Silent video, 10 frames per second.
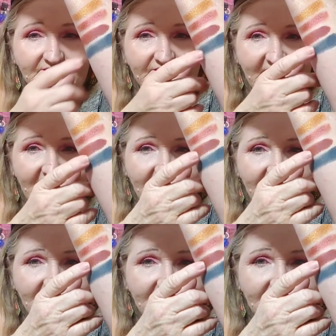That
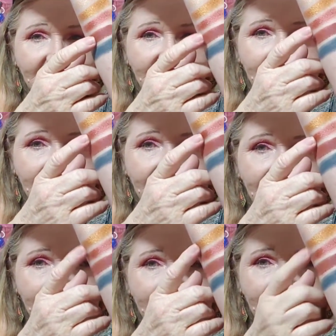
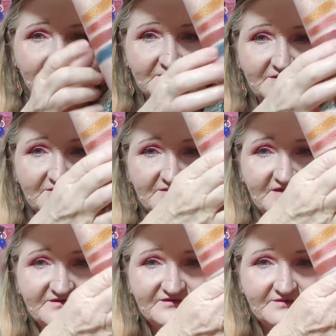would go
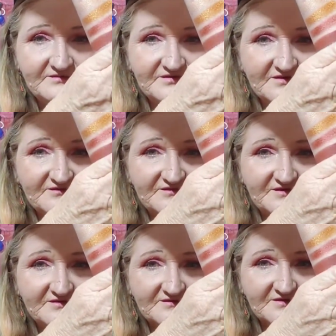nicely with those
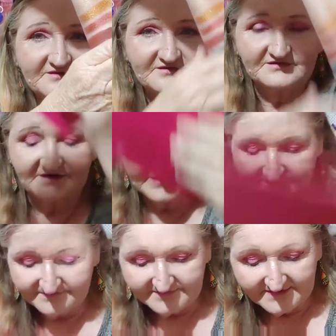two, don't you think?
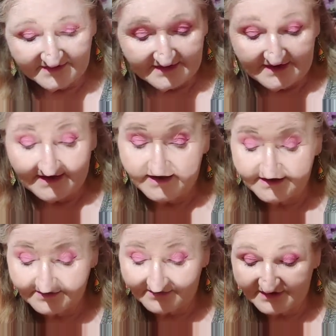
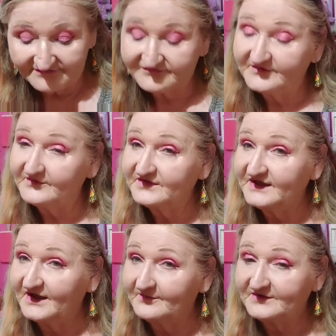Anyway, so
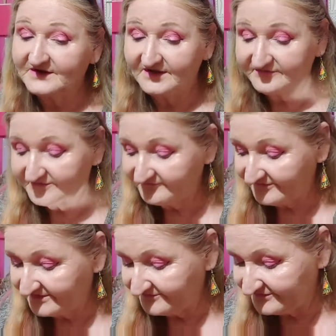yeah, we're going to have some
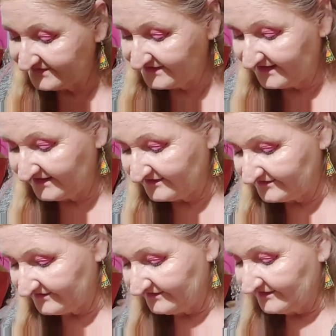fun with
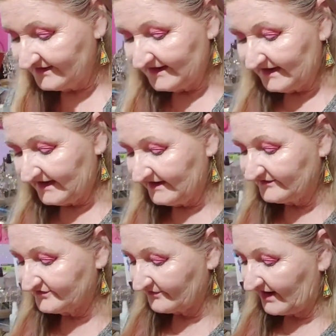the
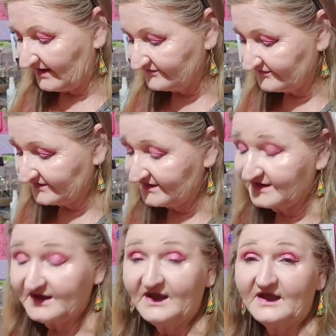
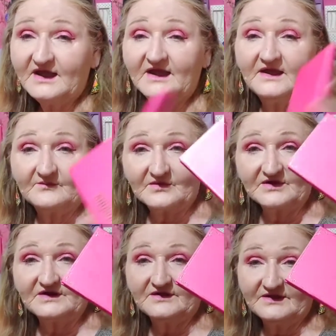Androgyny, and we're
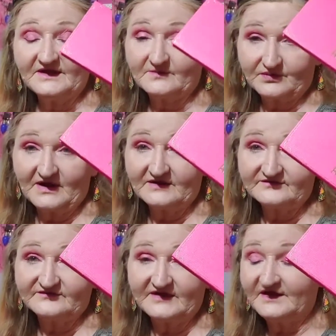going to like
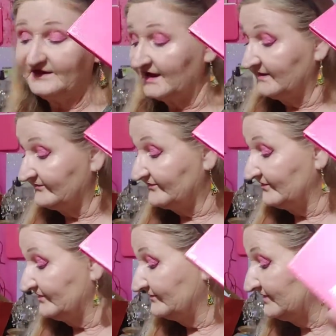practice that name so
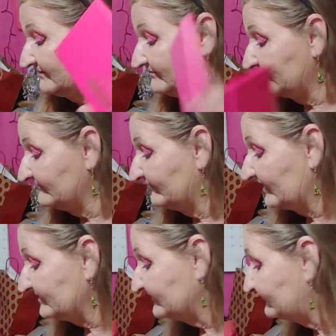that we can
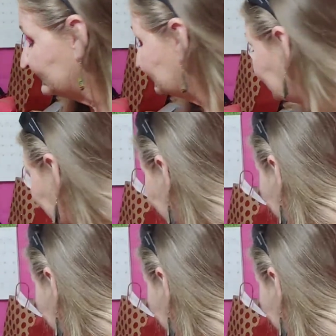finally figure out